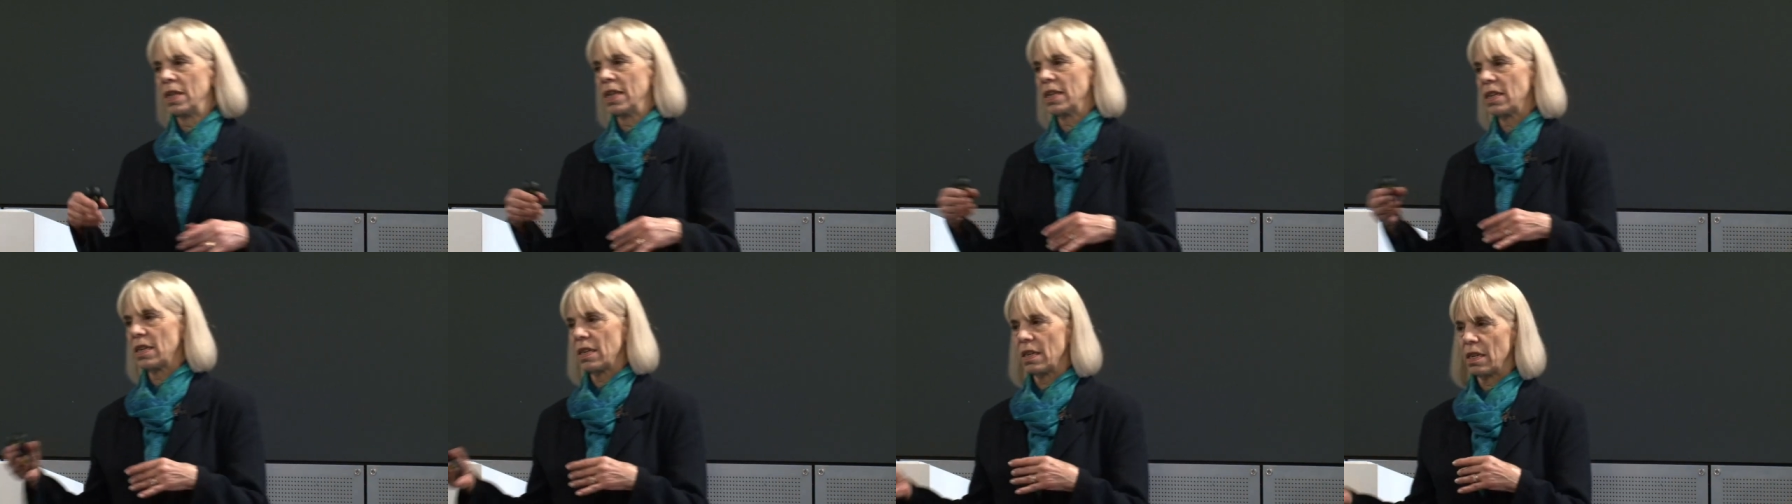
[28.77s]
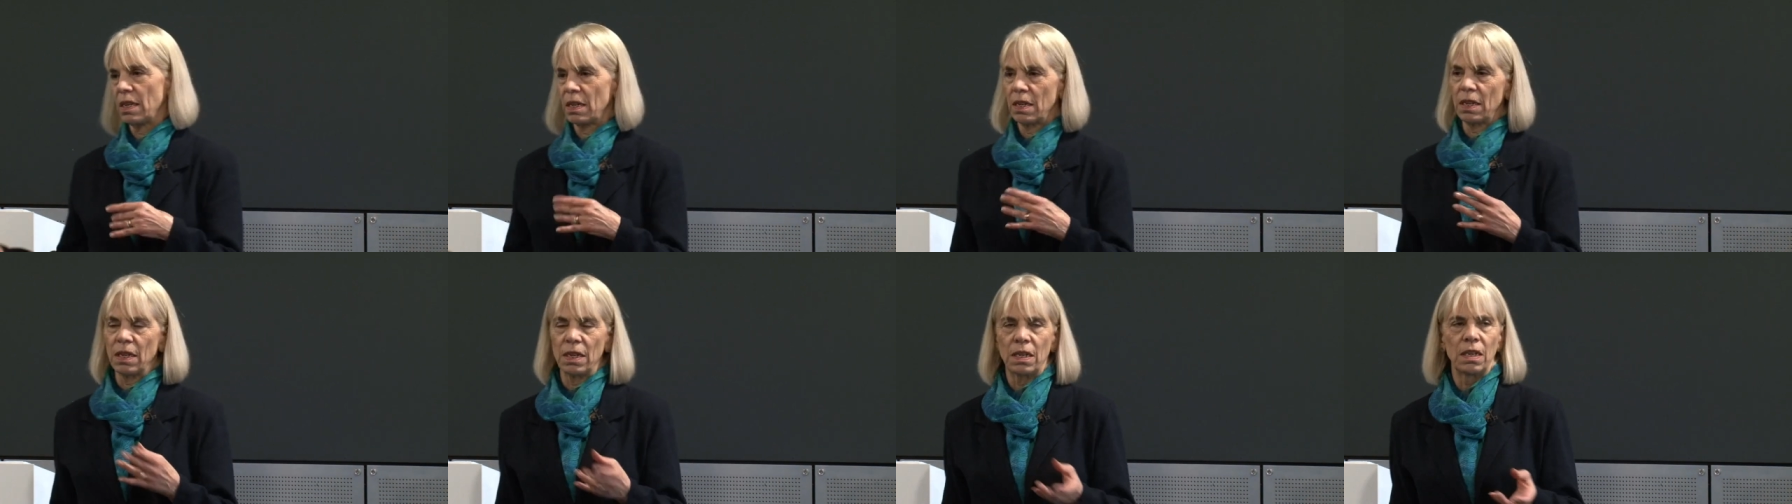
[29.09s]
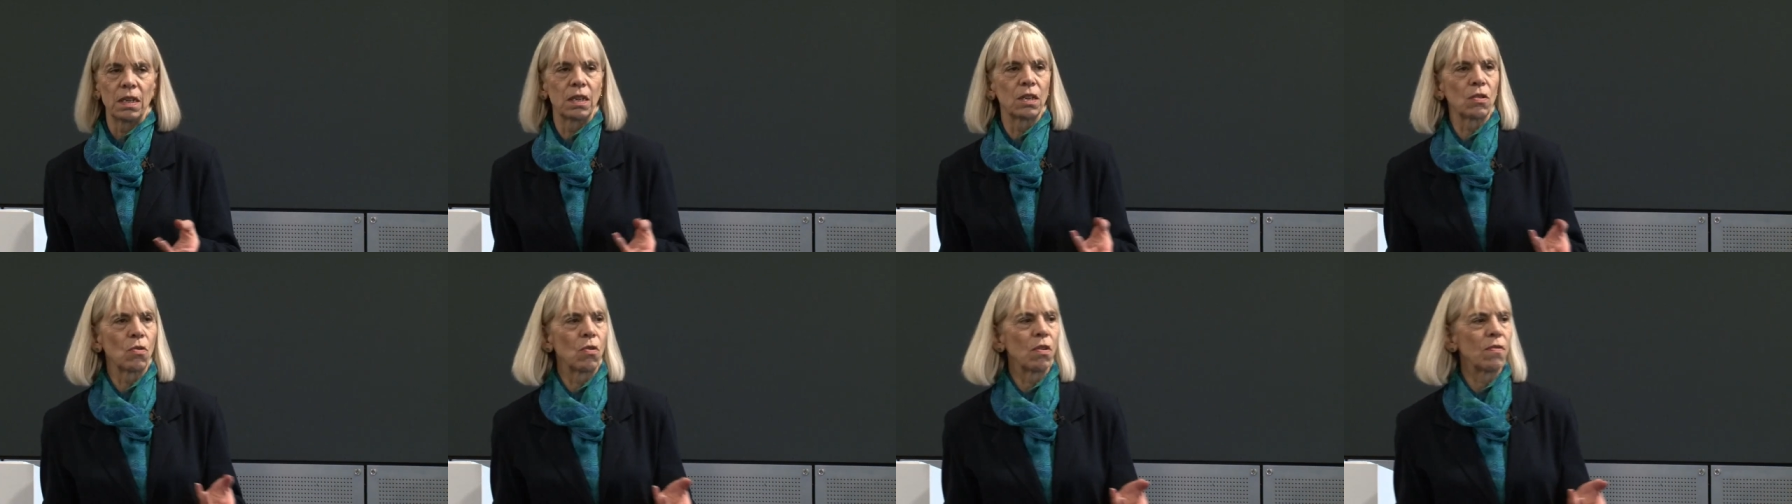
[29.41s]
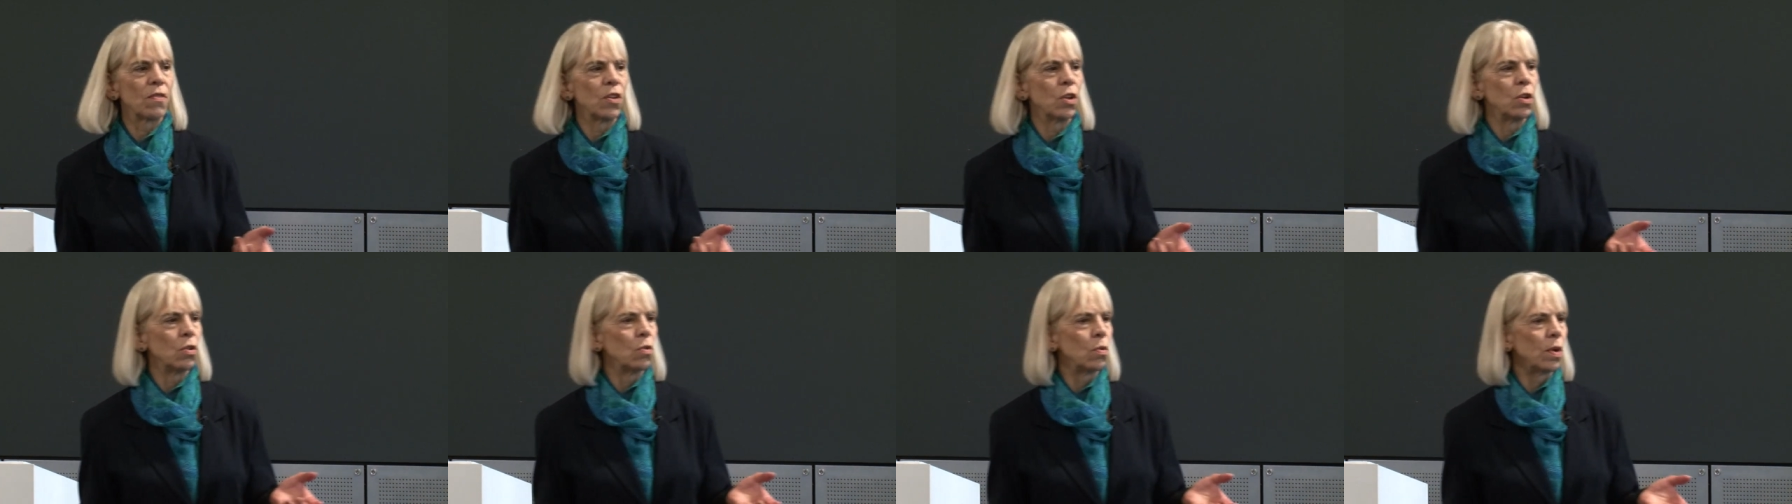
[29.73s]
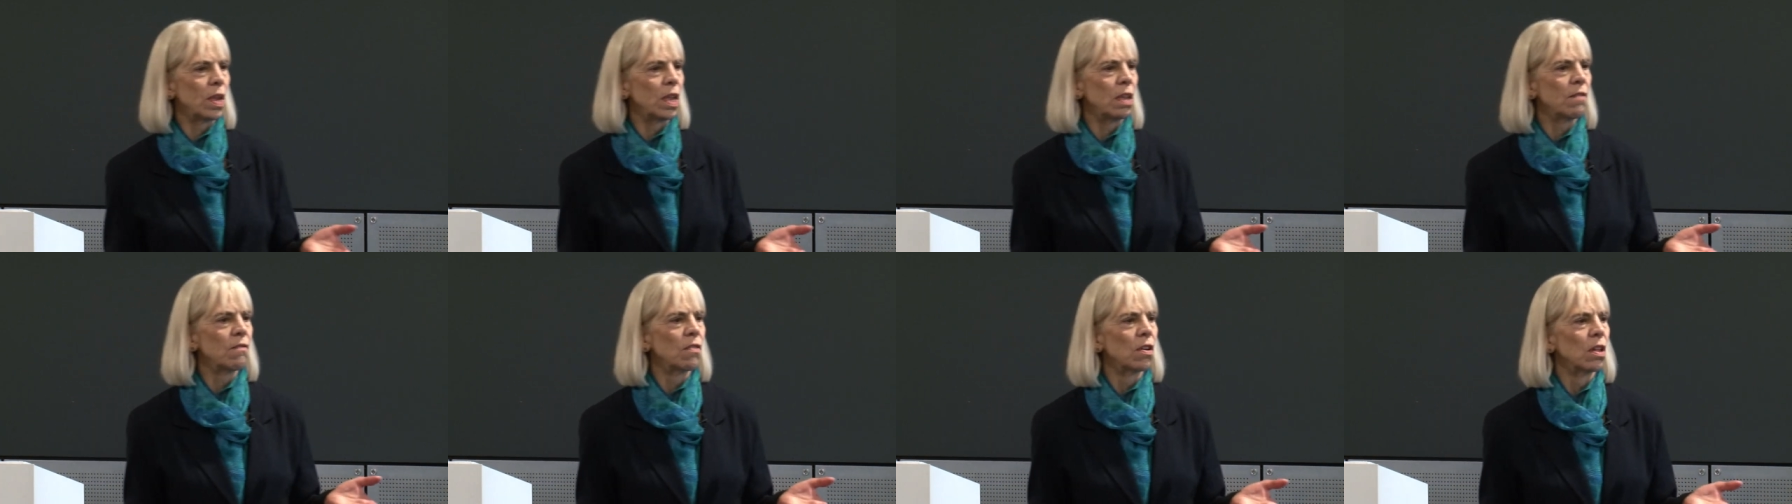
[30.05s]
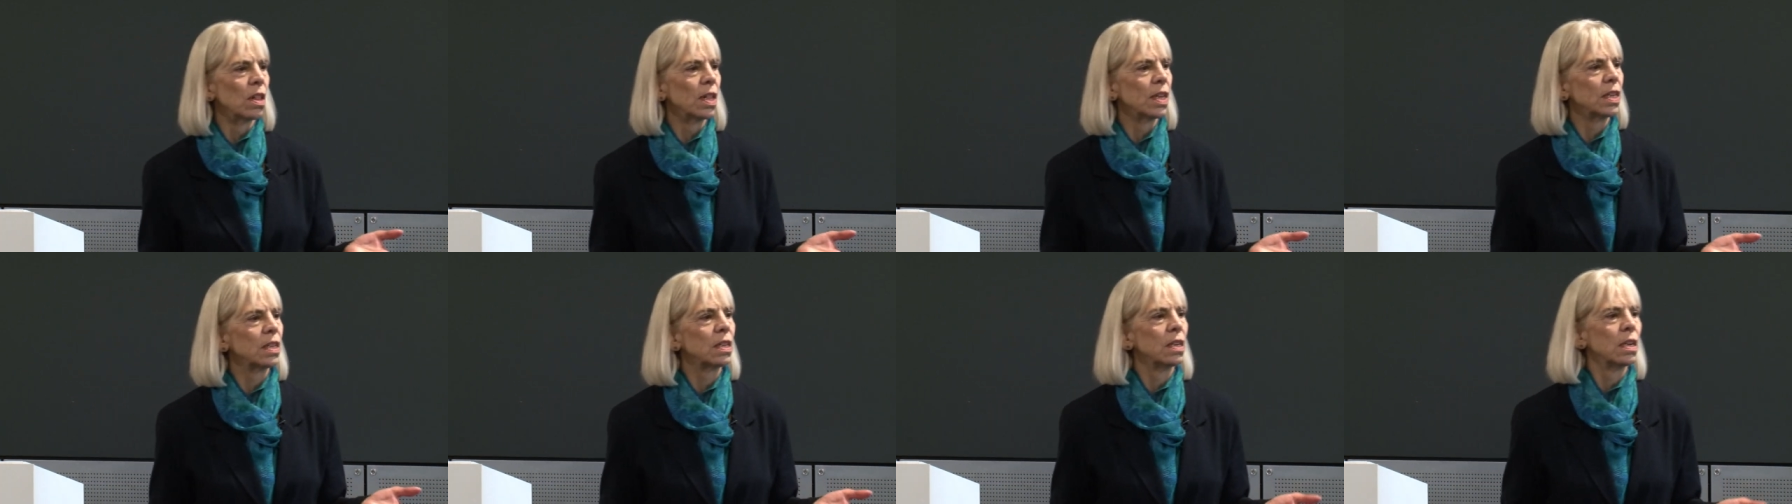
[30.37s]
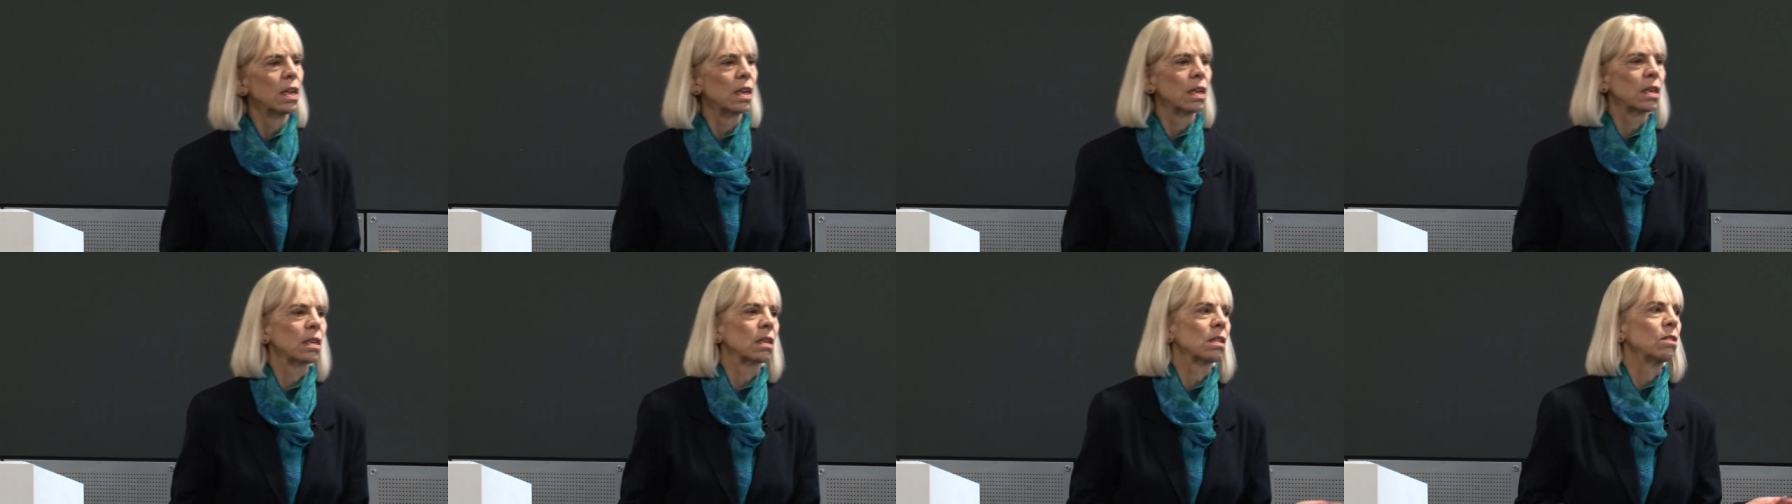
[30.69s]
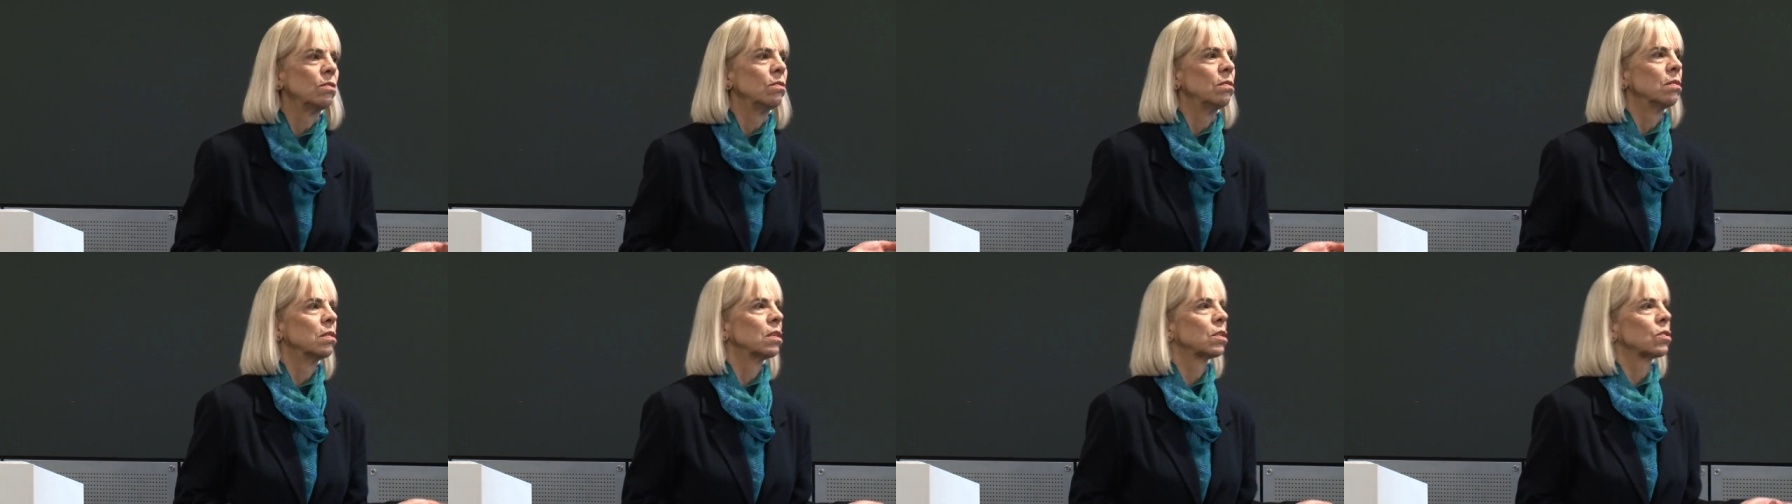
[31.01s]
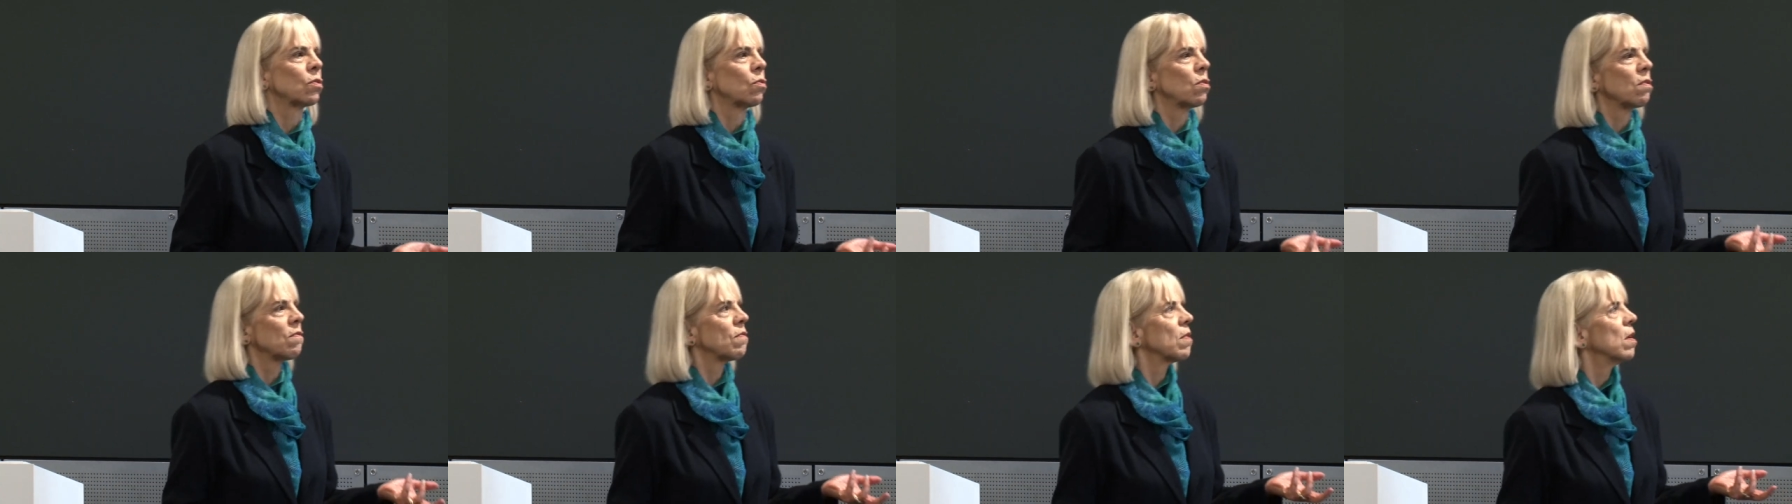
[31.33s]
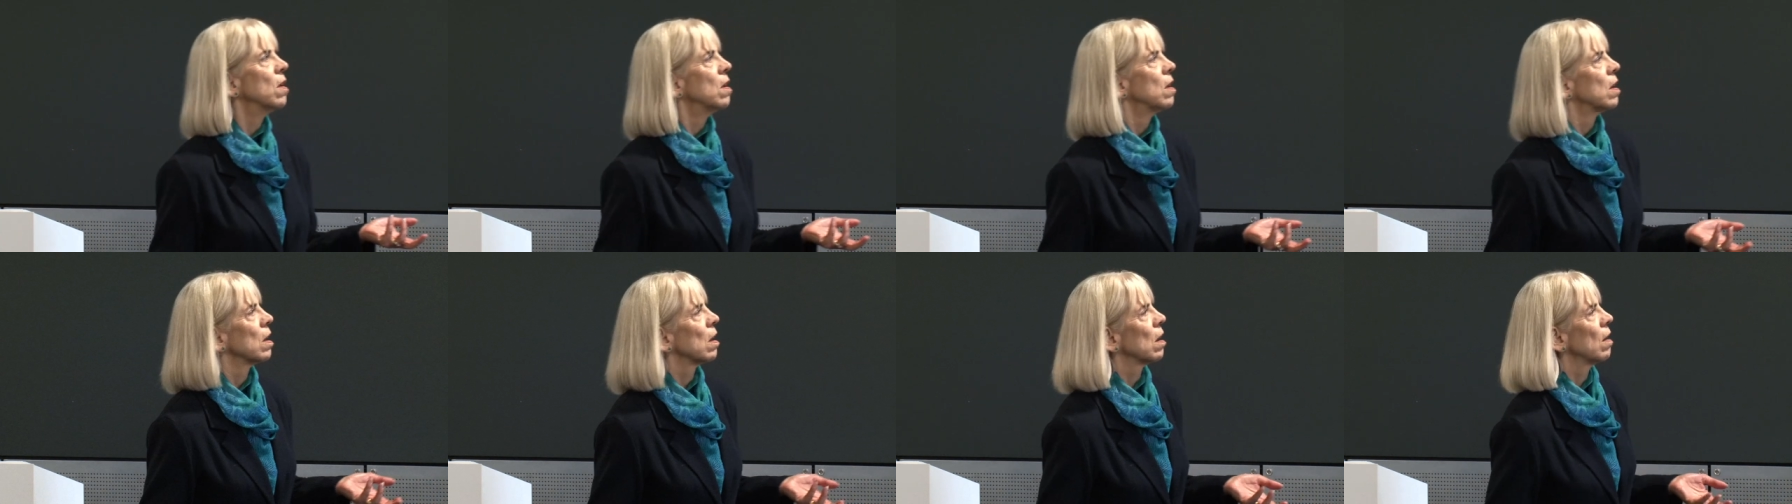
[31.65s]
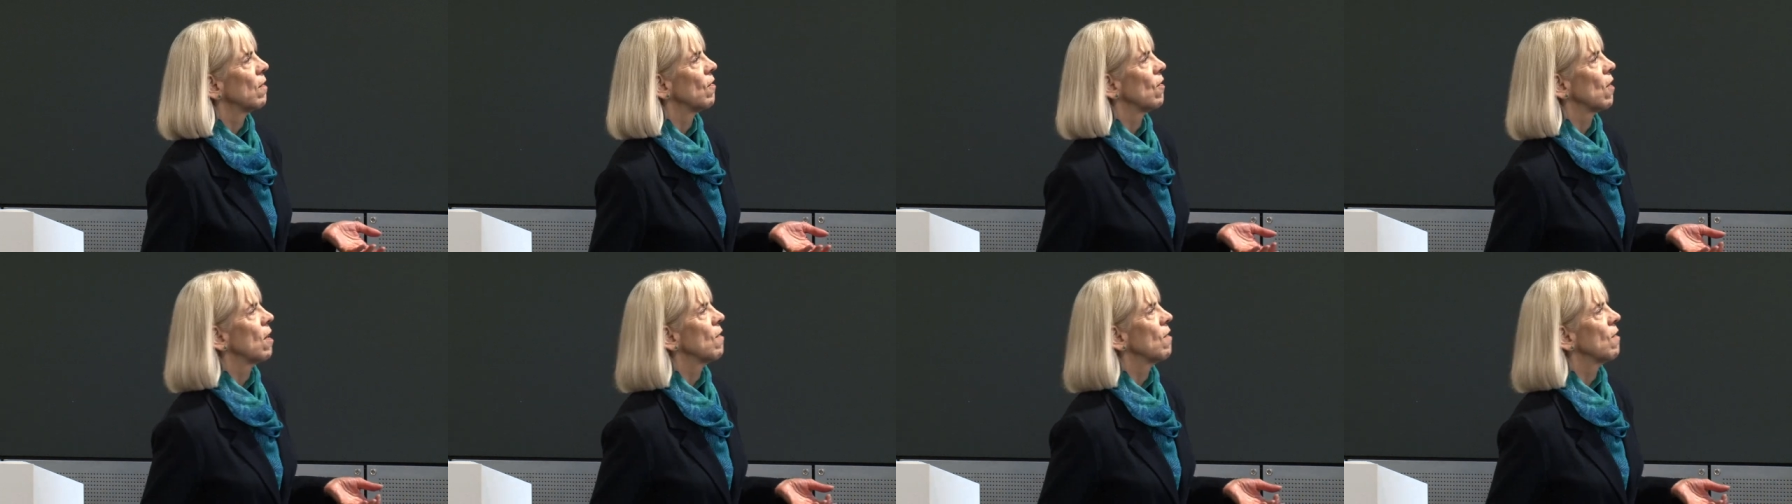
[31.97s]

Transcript: This is, this is sort of the new evil, isn't it? It's gluten sort of for